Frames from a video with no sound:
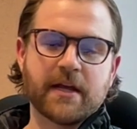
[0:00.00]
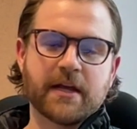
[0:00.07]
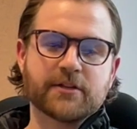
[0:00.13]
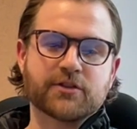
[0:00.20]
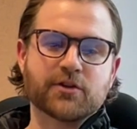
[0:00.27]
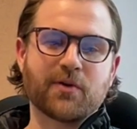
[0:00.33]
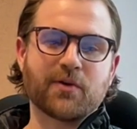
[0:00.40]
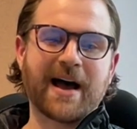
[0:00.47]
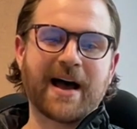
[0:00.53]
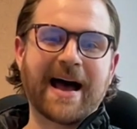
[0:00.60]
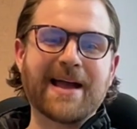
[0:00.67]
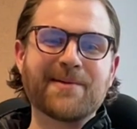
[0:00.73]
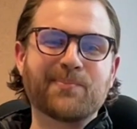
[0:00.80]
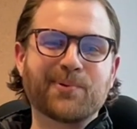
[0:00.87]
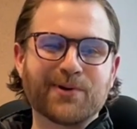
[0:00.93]
And so
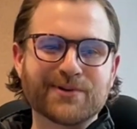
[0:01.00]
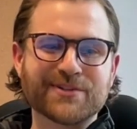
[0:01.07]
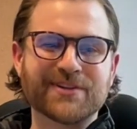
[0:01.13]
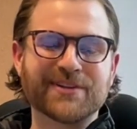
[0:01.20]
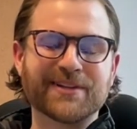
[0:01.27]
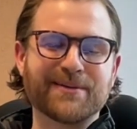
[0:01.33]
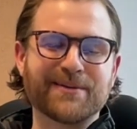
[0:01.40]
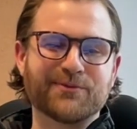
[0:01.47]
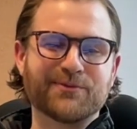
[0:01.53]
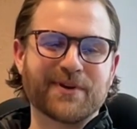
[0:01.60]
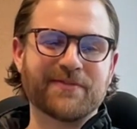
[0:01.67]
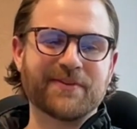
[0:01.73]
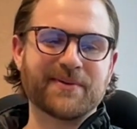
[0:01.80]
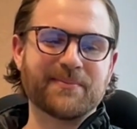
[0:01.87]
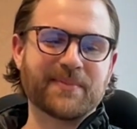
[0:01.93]
I personally am
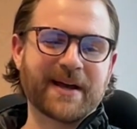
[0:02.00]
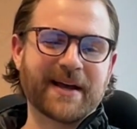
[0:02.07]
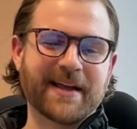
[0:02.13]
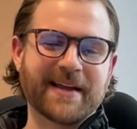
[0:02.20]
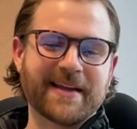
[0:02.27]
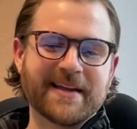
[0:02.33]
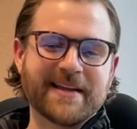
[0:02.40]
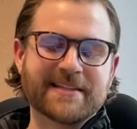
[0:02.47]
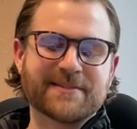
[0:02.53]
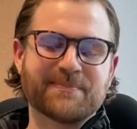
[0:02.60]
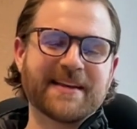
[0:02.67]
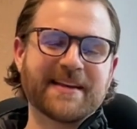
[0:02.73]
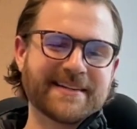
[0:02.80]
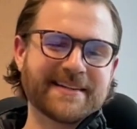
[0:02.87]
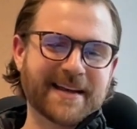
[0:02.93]
driven by
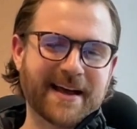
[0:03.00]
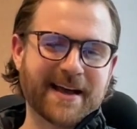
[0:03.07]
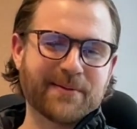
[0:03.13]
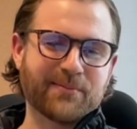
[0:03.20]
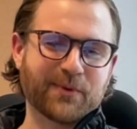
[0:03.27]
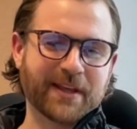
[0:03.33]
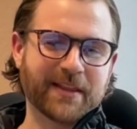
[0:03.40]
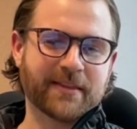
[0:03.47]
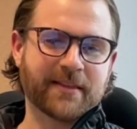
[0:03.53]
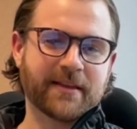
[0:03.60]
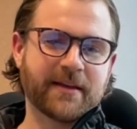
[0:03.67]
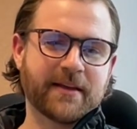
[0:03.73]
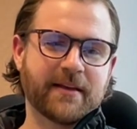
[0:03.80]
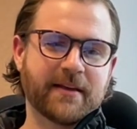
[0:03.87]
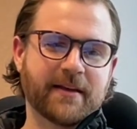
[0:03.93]
spending time with
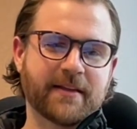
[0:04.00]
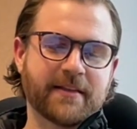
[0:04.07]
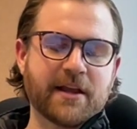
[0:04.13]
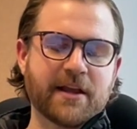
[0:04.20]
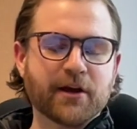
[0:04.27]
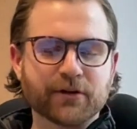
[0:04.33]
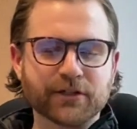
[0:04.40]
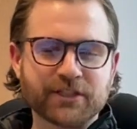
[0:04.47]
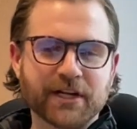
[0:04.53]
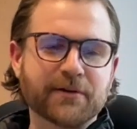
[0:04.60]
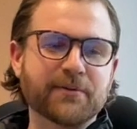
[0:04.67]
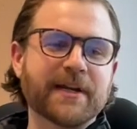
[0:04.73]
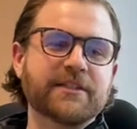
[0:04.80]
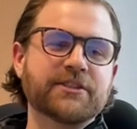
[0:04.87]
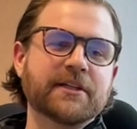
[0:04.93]
the younger
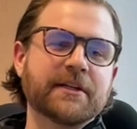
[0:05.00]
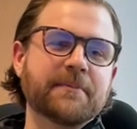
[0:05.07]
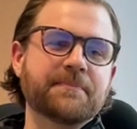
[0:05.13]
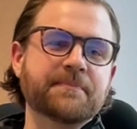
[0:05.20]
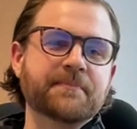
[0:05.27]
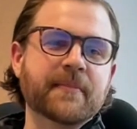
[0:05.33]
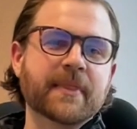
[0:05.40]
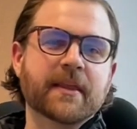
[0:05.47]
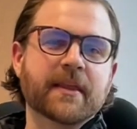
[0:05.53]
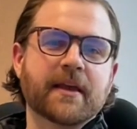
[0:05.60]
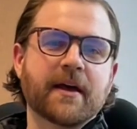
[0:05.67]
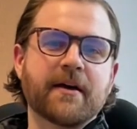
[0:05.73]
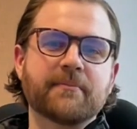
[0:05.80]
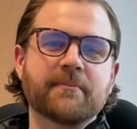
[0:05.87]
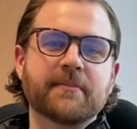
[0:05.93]
generation,
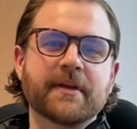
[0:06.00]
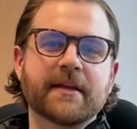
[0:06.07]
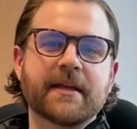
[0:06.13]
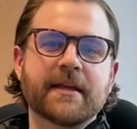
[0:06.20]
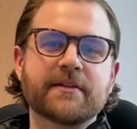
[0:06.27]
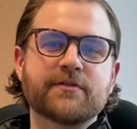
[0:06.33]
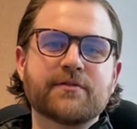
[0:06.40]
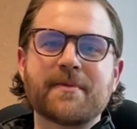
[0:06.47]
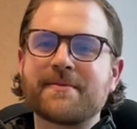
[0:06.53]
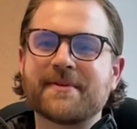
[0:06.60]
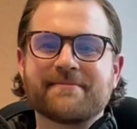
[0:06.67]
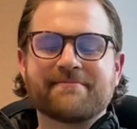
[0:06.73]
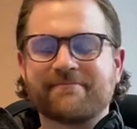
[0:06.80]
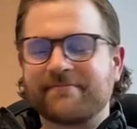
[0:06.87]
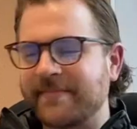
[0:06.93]
kids who
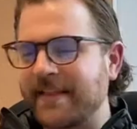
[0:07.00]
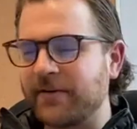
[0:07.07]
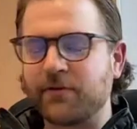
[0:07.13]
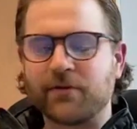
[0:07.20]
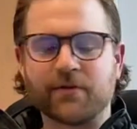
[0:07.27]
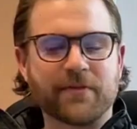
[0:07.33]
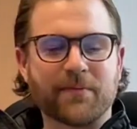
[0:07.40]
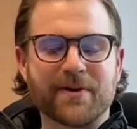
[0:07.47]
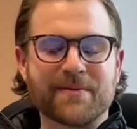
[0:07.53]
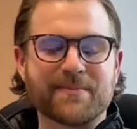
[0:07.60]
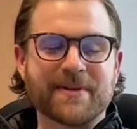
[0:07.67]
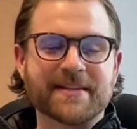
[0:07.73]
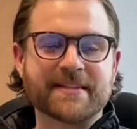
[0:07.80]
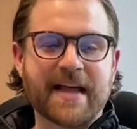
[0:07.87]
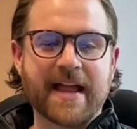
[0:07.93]
maybe they don't know if they want to
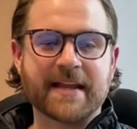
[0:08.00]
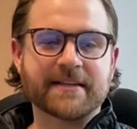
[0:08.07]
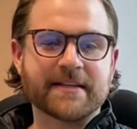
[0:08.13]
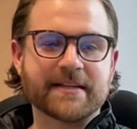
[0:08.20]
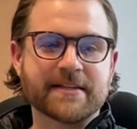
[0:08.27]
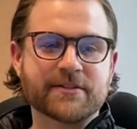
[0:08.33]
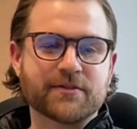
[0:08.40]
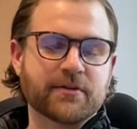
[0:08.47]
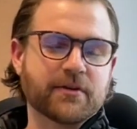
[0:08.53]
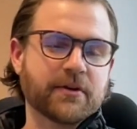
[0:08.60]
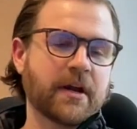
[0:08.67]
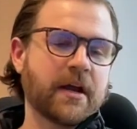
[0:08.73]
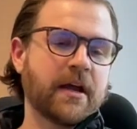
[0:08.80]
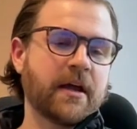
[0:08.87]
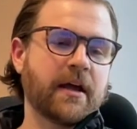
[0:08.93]
be a scientist
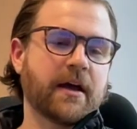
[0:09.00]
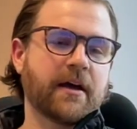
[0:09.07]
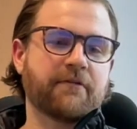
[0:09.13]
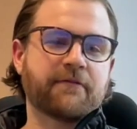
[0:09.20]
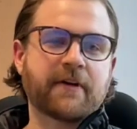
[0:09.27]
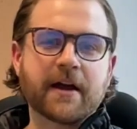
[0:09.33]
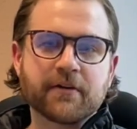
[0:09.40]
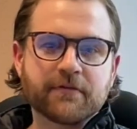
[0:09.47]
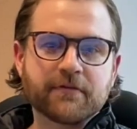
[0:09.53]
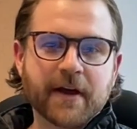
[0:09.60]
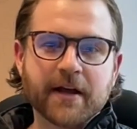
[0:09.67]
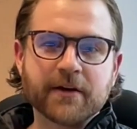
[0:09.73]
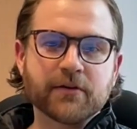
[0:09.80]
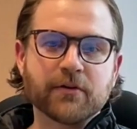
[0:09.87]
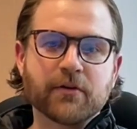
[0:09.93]
or a
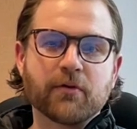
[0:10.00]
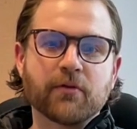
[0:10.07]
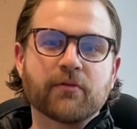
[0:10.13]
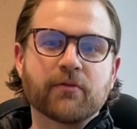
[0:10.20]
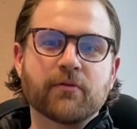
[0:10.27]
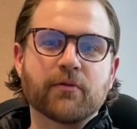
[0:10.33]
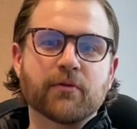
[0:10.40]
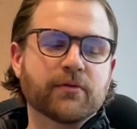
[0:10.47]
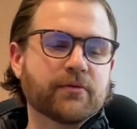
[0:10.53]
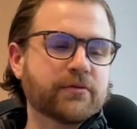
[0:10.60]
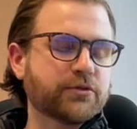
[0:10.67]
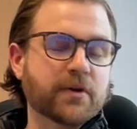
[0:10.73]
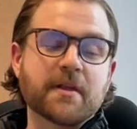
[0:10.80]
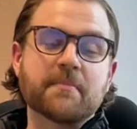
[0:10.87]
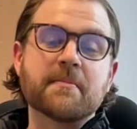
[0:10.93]
firefighter or
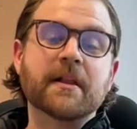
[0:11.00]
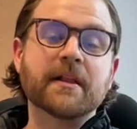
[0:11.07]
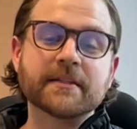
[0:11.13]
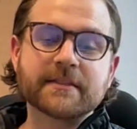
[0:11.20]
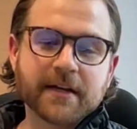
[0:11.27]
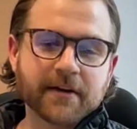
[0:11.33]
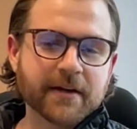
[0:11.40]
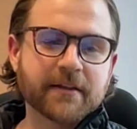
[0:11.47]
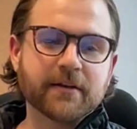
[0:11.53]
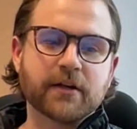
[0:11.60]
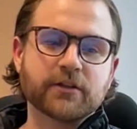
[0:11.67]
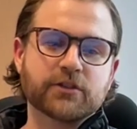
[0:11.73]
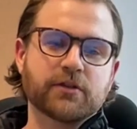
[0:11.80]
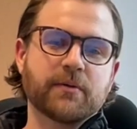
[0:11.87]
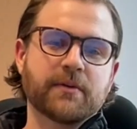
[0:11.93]
join the military. They're
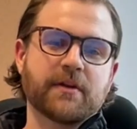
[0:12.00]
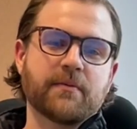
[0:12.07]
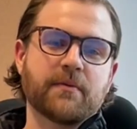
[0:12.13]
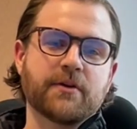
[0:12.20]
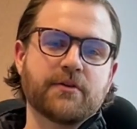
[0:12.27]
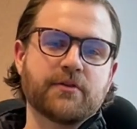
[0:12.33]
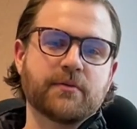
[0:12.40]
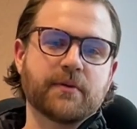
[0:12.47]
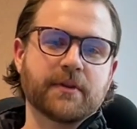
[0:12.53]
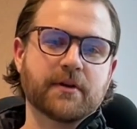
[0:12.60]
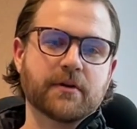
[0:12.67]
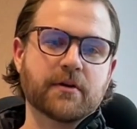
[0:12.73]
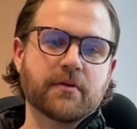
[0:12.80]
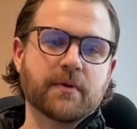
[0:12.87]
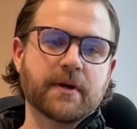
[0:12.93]
not sure what they want to do with
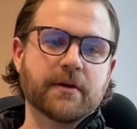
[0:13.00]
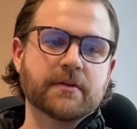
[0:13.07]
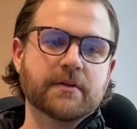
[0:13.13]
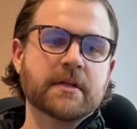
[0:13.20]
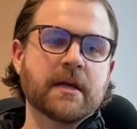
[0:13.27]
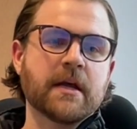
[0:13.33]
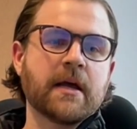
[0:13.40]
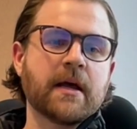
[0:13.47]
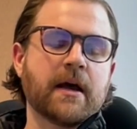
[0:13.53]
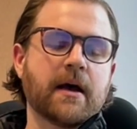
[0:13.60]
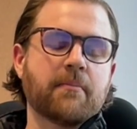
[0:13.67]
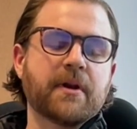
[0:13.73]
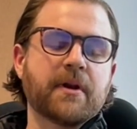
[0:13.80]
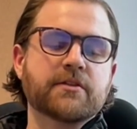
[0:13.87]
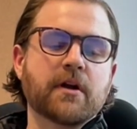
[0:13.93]
their careers,
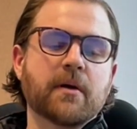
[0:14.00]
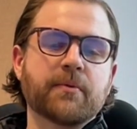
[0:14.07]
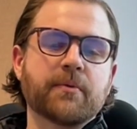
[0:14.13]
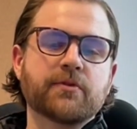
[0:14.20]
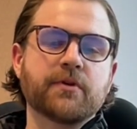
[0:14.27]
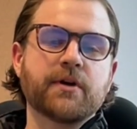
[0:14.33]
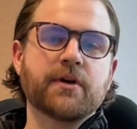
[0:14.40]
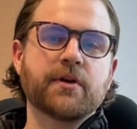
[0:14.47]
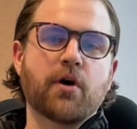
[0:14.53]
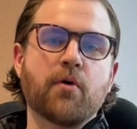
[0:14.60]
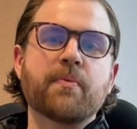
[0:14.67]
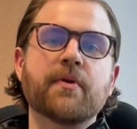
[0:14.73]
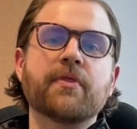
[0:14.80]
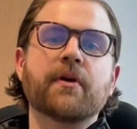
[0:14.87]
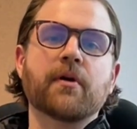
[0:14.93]
but it's an opportunity to
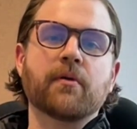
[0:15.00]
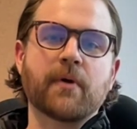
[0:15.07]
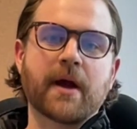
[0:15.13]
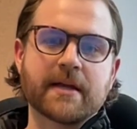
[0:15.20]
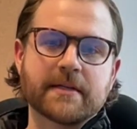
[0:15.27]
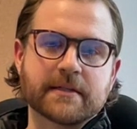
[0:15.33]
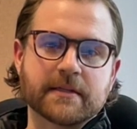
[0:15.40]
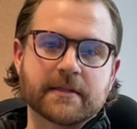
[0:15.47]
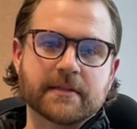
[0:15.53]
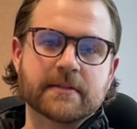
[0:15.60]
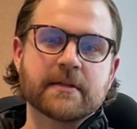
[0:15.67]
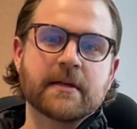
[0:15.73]
open their horizons